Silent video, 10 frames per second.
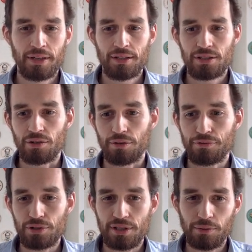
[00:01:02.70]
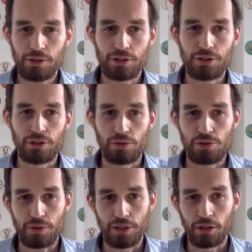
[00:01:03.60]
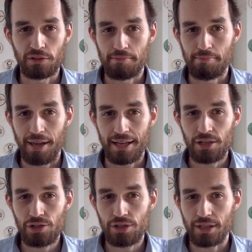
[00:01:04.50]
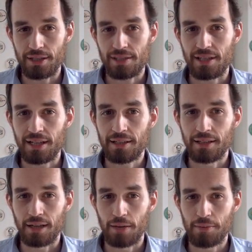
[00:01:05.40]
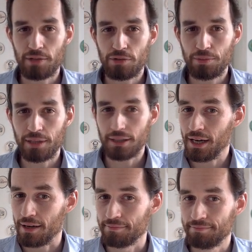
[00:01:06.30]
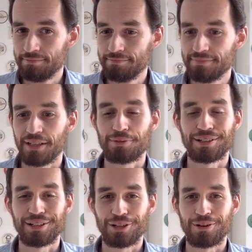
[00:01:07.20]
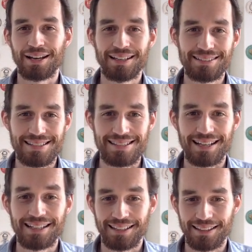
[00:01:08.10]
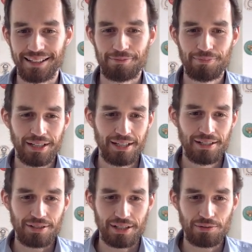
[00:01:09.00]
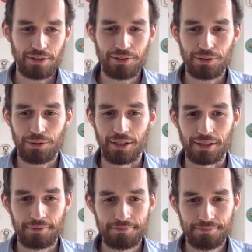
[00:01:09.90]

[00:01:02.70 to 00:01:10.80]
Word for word: So the first thing we're going to do is we're going to go to manage.sync.omnigroup.com, and we're going to go ahead and sign in there. So that's what I'll do here.